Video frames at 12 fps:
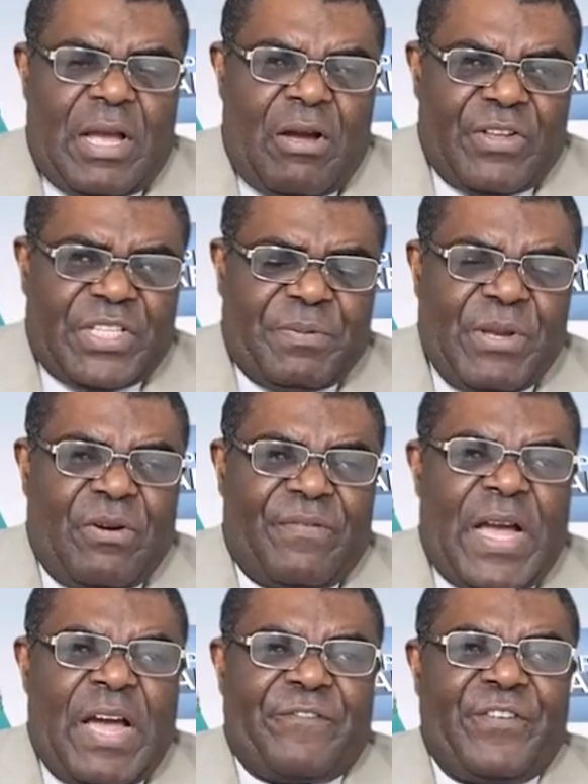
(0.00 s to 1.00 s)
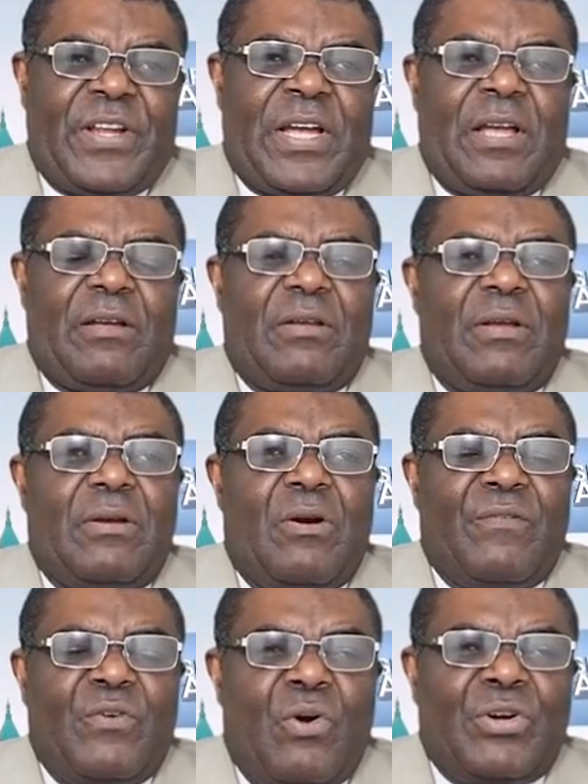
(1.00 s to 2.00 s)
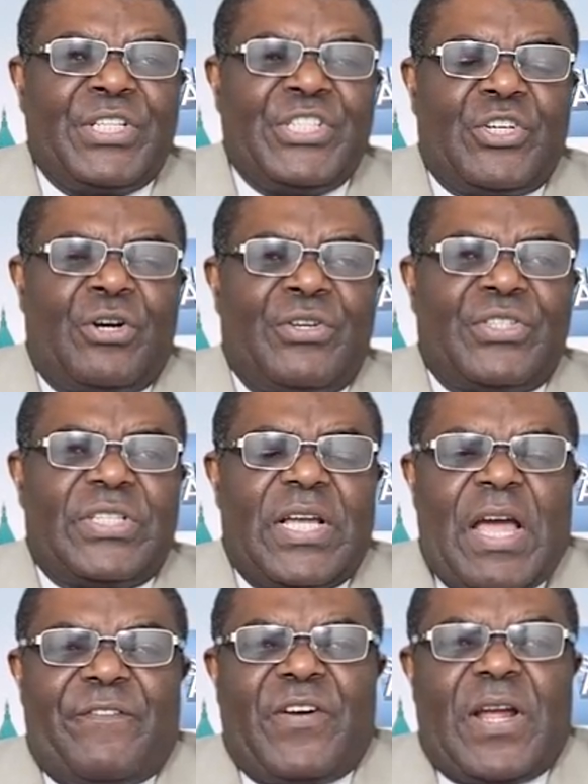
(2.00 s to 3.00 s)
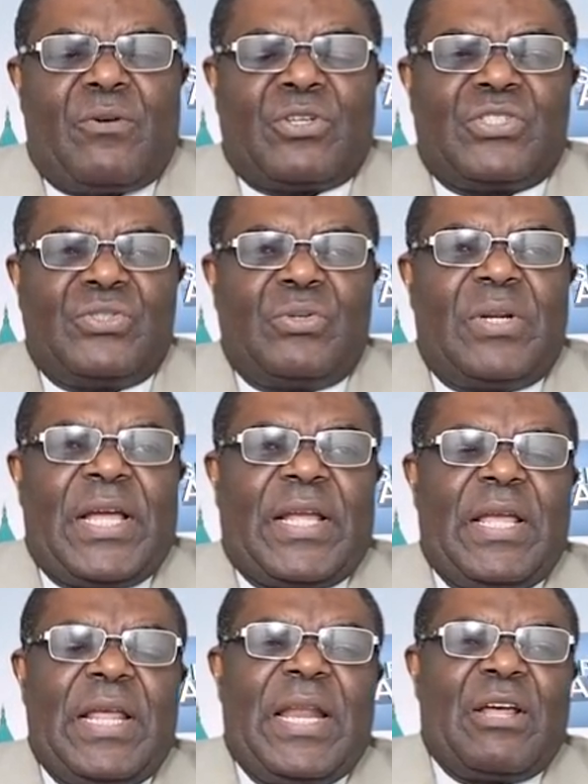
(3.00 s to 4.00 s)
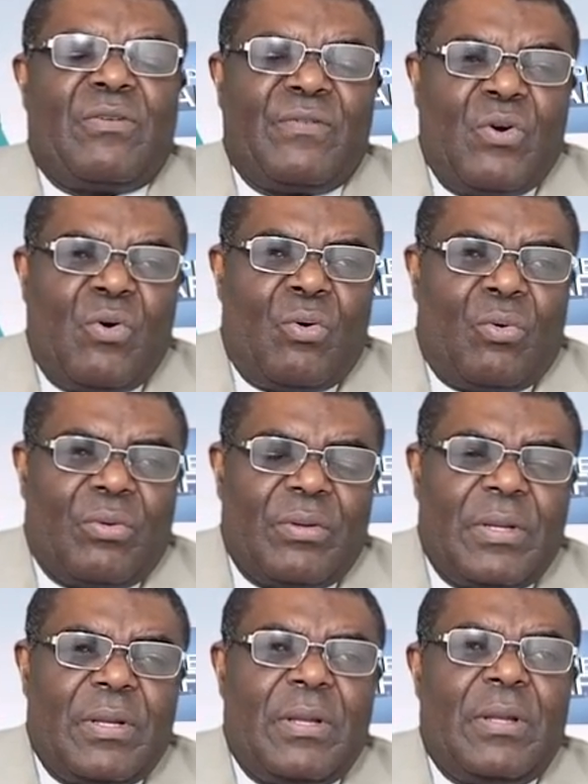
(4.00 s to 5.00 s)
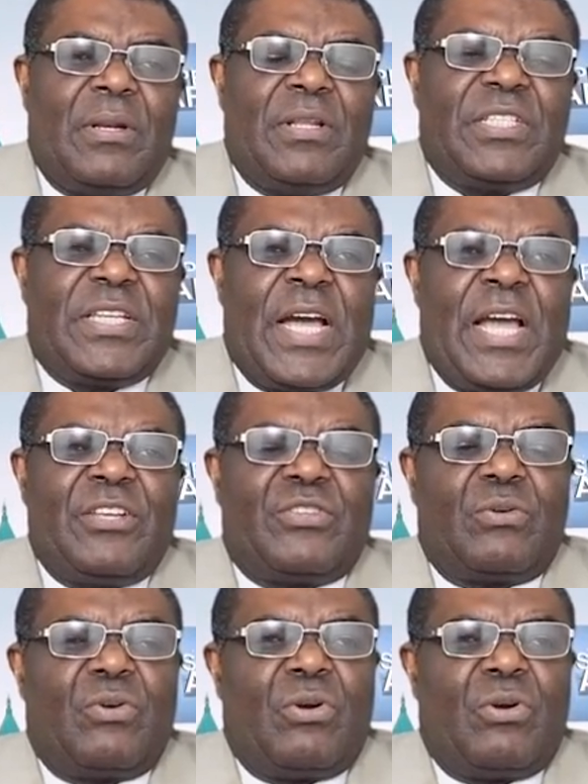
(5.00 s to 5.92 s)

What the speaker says: Africa, of golden joys. Africa was known like a land of gold. These guys